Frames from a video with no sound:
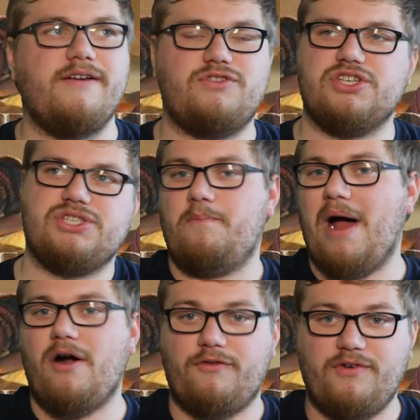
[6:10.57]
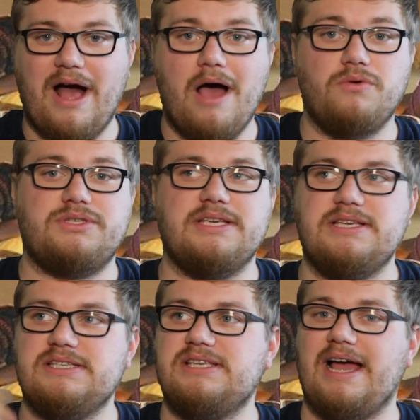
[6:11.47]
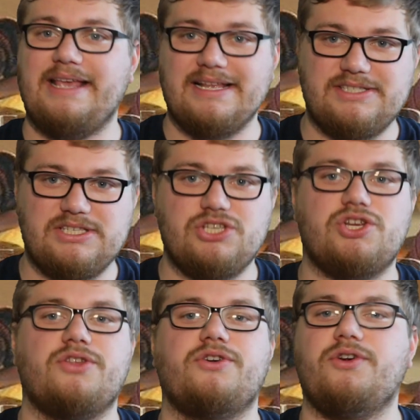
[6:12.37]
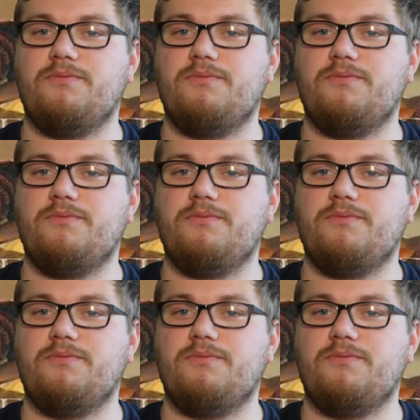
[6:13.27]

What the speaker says: of just powerful houses against each other,